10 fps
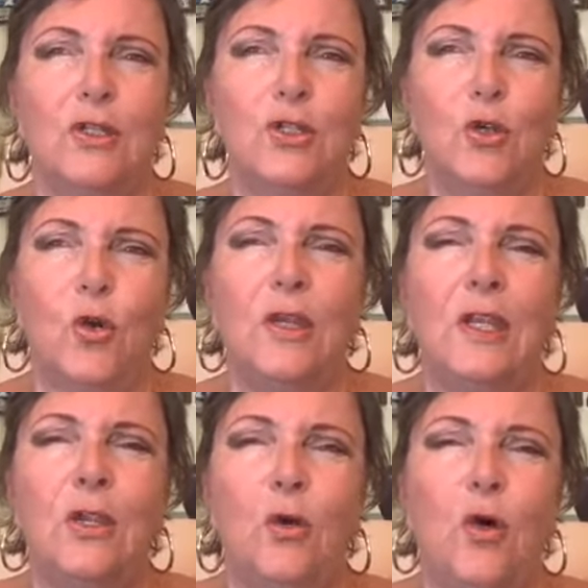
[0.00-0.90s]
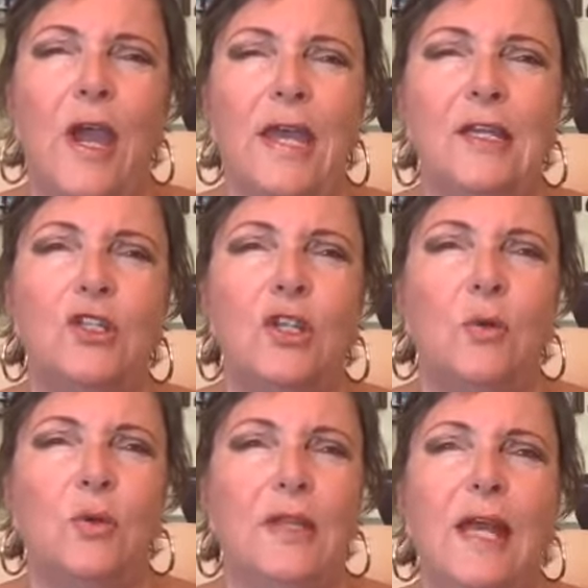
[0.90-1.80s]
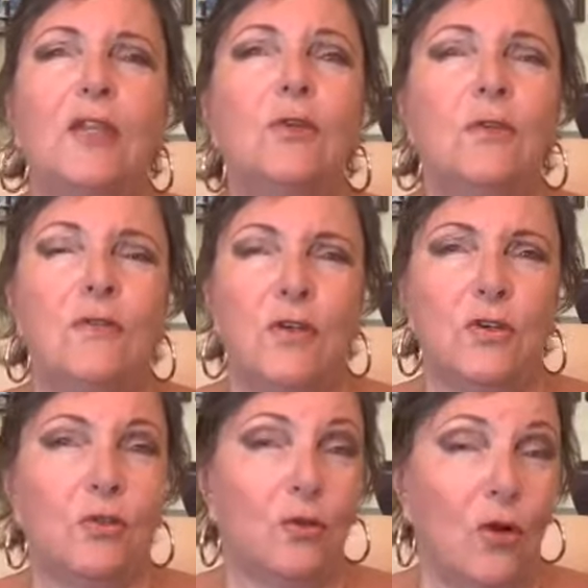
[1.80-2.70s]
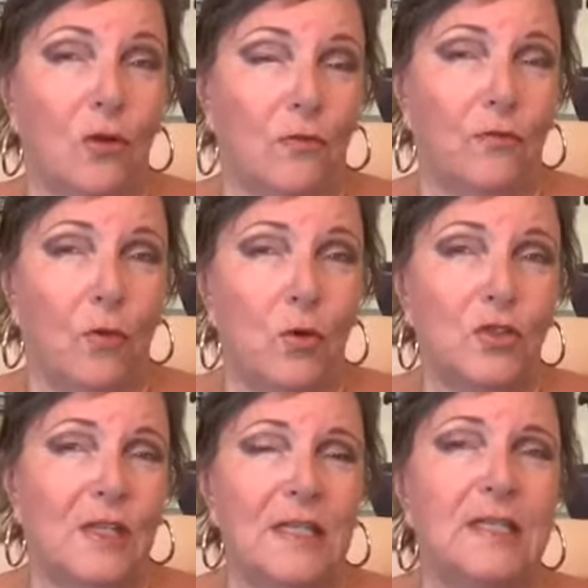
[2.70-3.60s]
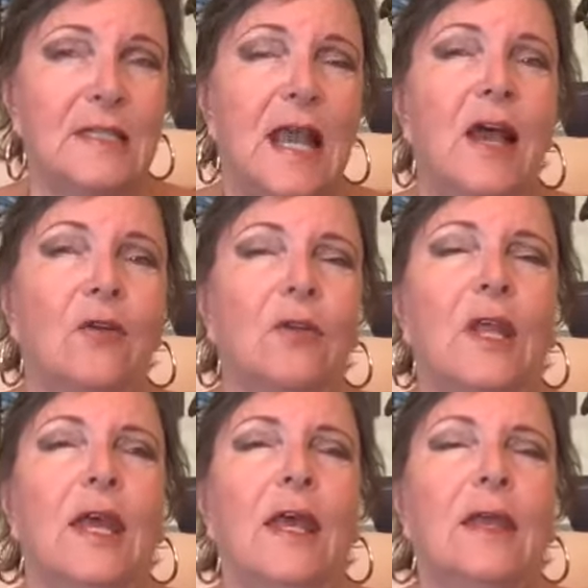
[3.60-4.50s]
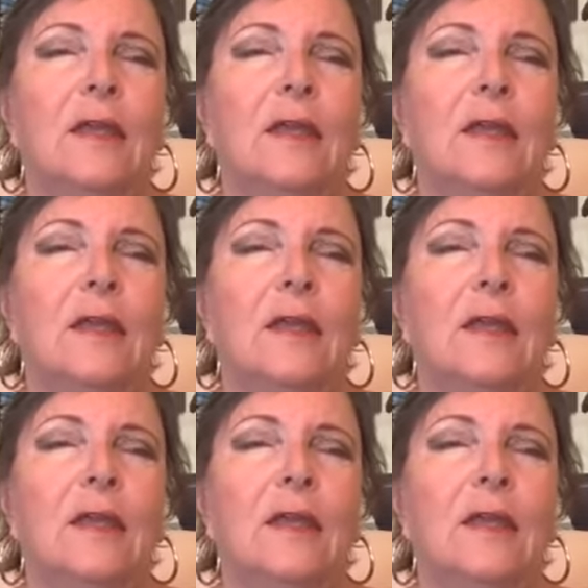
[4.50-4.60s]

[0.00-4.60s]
Joining your energy with that universal God force that is out there,